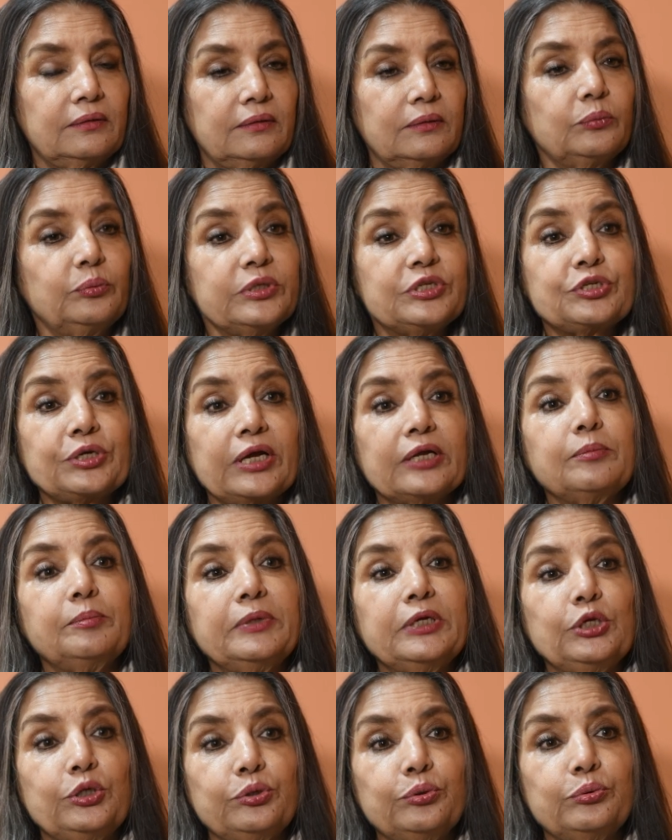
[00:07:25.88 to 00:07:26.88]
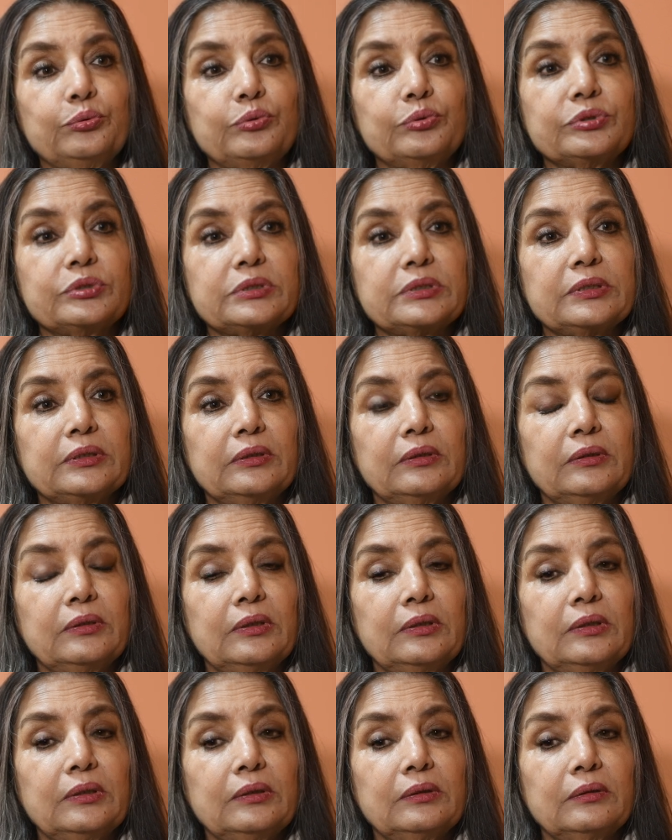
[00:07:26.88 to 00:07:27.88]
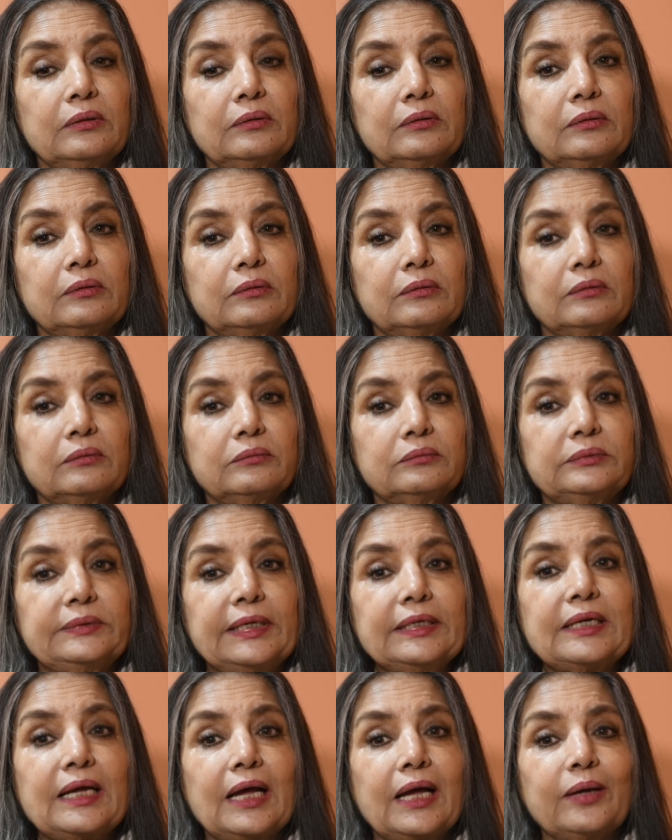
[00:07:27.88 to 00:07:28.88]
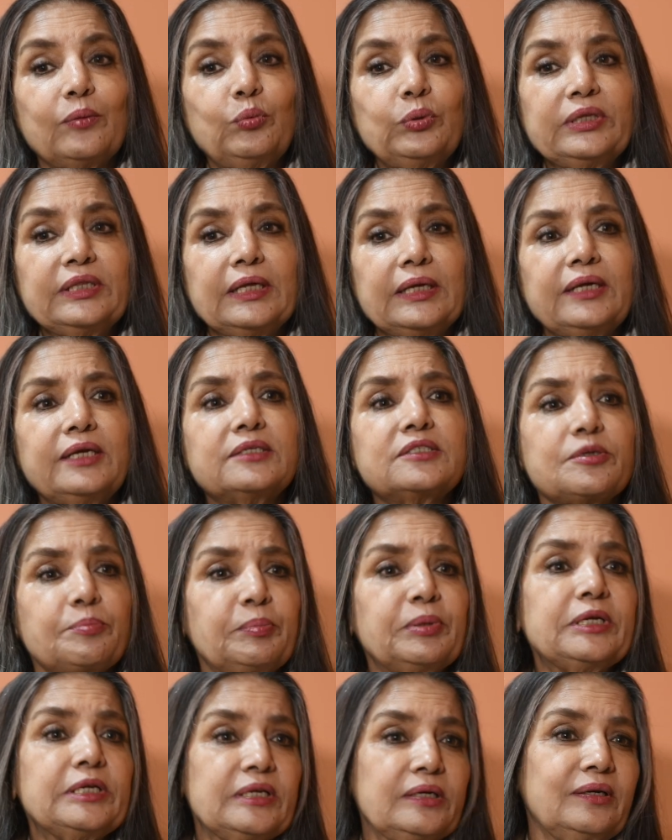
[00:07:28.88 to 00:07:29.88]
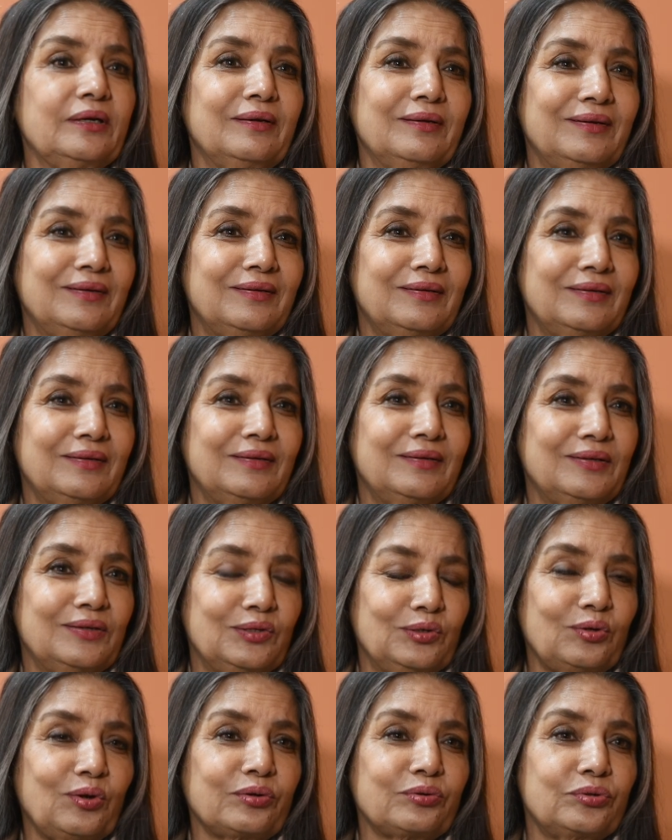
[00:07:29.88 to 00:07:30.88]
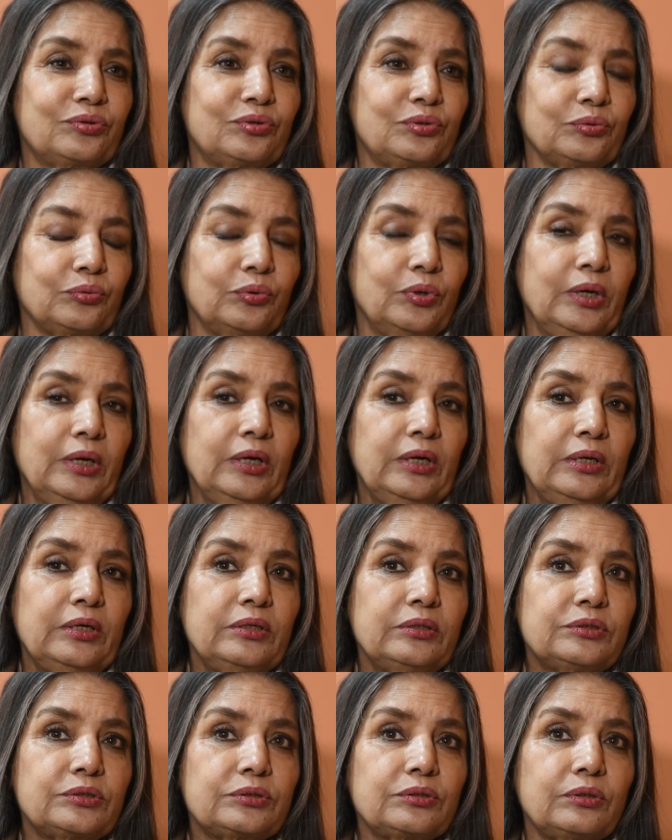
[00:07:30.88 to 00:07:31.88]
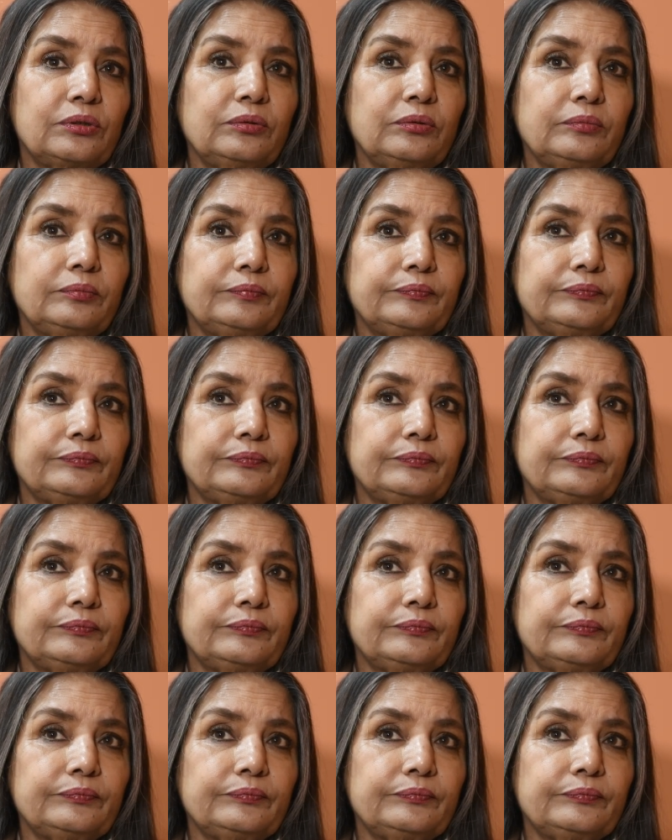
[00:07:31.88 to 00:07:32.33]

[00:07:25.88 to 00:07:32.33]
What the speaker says: which can be used, then I would think it's a pity not to. So